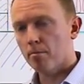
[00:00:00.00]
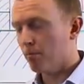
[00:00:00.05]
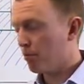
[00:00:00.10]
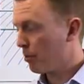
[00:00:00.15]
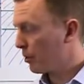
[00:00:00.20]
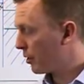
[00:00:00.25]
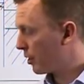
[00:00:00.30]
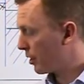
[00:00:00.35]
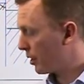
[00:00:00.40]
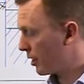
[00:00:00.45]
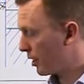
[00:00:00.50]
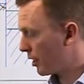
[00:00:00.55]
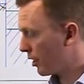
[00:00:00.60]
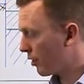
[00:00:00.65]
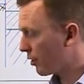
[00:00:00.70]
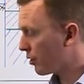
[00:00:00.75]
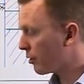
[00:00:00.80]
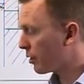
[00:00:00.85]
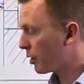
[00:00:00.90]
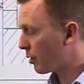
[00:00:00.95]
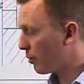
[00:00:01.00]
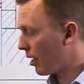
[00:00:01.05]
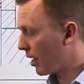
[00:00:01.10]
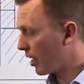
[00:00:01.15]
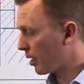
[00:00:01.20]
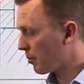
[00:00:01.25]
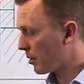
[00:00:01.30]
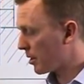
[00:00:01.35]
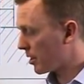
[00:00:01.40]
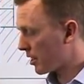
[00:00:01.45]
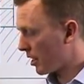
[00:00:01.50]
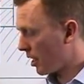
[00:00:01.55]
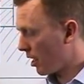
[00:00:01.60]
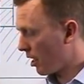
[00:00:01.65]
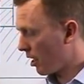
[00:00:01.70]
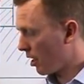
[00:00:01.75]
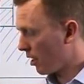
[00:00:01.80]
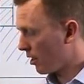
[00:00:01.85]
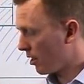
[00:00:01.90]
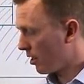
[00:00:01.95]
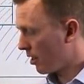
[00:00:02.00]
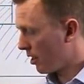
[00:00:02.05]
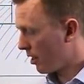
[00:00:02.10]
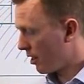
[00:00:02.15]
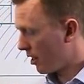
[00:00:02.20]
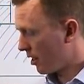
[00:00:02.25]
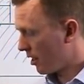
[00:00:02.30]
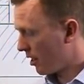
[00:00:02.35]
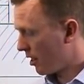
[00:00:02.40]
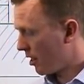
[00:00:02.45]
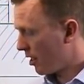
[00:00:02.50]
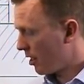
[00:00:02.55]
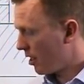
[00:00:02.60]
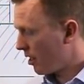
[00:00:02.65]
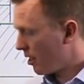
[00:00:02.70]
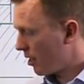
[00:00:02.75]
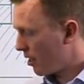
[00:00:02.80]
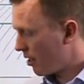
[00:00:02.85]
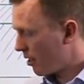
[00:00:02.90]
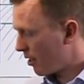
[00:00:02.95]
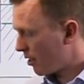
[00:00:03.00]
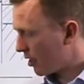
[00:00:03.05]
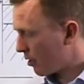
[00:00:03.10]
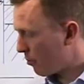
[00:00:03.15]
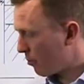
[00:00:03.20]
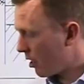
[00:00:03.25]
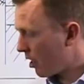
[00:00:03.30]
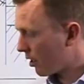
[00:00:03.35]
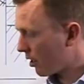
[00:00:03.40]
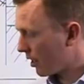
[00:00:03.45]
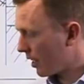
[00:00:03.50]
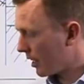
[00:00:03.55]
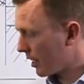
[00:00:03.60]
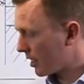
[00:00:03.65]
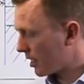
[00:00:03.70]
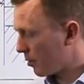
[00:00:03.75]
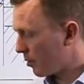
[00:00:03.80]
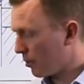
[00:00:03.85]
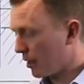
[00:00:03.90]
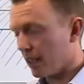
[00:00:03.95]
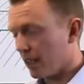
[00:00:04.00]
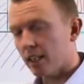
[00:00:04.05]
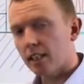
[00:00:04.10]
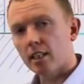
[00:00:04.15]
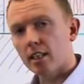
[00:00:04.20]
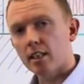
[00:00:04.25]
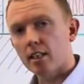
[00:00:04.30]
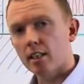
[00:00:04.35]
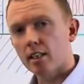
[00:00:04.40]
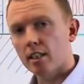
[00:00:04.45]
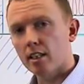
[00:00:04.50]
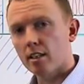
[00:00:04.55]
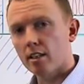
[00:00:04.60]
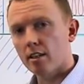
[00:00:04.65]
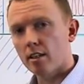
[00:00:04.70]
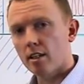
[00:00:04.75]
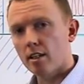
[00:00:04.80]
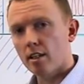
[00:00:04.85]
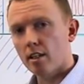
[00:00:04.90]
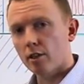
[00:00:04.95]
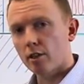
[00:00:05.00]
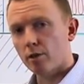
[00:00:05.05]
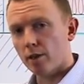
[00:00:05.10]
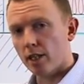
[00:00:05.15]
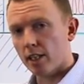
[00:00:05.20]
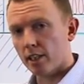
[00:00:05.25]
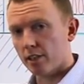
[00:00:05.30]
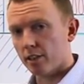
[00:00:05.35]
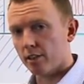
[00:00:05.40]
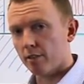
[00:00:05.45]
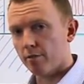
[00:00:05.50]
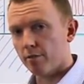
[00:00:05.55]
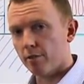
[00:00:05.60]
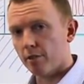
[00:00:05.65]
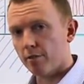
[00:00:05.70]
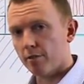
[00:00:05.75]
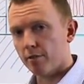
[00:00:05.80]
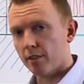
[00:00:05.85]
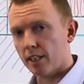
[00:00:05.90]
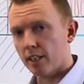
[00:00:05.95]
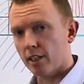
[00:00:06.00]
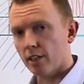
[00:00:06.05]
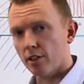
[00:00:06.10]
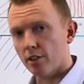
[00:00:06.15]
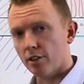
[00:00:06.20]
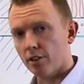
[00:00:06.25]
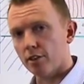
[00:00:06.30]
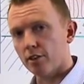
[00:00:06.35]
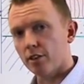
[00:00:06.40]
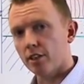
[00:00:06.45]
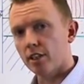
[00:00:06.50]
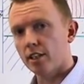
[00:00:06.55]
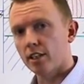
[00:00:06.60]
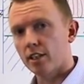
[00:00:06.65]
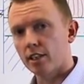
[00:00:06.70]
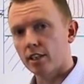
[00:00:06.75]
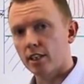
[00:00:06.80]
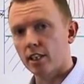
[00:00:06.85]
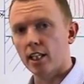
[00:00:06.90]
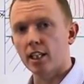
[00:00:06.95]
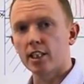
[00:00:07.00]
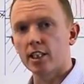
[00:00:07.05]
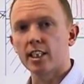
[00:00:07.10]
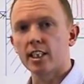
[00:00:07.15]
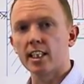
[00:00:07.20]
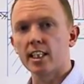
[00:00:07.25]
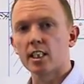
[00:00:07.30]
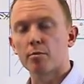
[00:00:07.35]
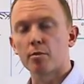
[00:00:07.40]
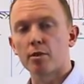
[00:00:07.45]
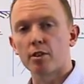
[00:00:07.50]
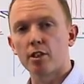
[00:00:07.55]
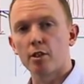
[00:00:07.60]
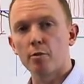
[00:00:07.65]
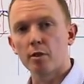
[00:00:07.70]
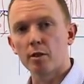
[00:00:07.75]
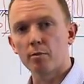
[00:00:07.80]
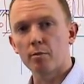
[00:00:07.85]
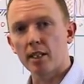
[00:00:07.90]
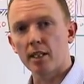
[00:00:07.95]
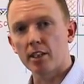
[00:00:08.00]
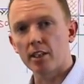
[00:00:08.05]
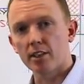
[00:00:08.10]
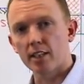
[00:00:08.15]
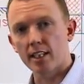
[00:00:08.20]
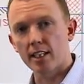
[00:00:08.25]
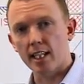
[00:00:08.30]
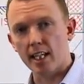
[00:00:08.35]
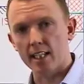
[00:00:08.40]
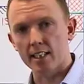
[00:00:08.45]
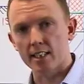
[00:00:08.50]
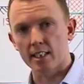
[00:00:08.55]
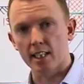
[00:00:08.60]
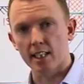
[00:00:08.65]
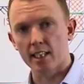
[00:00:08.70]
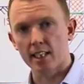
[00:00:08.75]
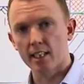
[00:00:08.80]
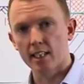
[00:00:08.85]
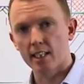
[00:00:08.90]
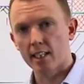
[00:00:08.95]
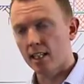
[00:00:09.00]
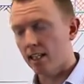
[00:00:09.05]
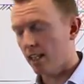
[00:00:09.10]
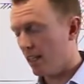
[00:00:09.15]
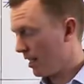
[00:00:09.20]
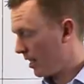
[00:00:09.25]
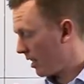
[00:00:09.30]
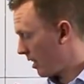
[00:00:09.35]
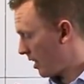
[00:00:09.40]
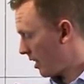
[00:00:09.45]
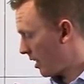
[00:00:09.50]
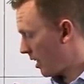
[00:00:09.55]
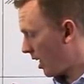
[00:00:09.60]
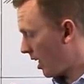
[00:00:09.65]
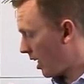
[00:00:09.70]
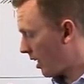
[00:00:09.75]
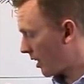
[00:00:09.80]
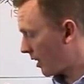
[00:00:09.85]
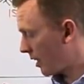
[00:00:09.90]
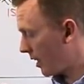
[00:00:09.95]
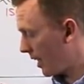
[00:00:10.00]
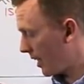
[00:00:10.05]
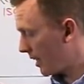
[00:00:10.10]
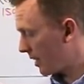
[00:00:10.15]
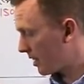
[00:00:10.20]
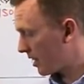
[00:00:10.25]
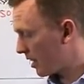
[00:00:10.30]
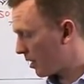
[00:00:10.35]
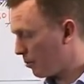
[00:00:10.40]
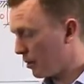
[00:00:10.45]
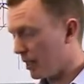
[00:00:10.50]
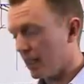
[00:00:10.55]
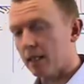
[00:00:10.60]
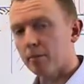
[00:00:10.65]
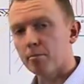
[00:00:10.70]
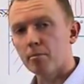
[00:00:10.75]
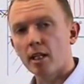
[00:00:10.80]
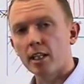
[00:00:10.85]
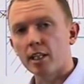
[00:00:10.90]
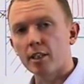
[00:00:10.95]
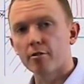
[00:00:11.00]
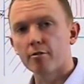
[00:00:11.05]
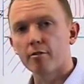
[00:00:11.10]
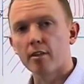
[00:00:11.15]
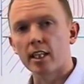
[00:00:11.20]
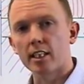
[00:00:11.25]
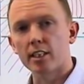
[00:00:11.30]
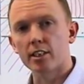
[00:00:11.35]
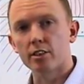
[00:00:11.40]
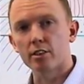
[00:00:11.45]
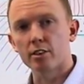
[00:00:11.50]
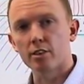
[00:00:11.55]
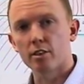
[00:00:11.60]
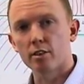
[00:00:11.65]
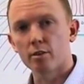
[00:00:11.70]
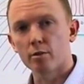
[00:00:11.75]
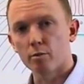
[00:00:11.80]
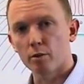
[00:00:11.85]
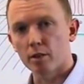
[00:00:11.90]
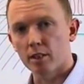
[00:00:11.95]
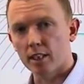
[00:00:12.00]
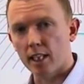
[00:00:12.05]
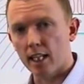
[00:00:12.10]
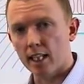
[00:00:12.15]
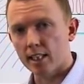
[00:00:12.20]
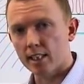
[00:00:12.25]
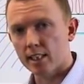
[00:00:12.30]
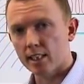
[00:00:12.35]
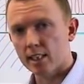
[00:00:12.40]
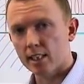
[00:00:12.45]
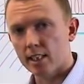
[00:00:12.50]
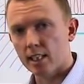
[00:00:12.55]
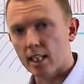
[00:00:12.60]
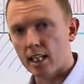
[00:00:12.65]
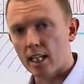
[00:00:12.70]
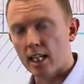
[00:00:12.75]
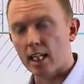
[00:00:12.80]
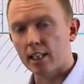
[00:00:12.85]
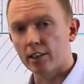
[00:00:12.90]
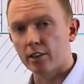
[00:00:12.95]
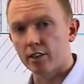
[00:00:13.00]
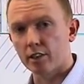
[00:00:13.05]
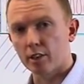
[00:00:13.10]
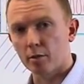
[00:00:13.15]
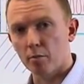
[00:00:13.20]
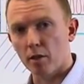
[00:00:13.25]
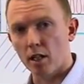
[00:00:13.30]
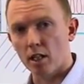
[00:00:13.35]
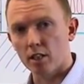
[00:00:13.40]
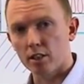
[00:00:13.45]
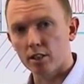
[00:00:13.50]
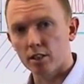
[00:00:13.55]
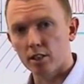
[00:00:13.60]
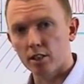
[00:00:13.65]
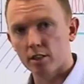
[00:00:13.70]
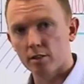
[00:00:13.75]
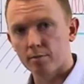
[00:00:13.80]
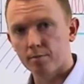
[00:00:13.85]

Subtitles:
But the other requirements are: the block needs to be greater than 1500 kgs per cubic meter in density, and it needs to be manufactured with dense aggregate blocks.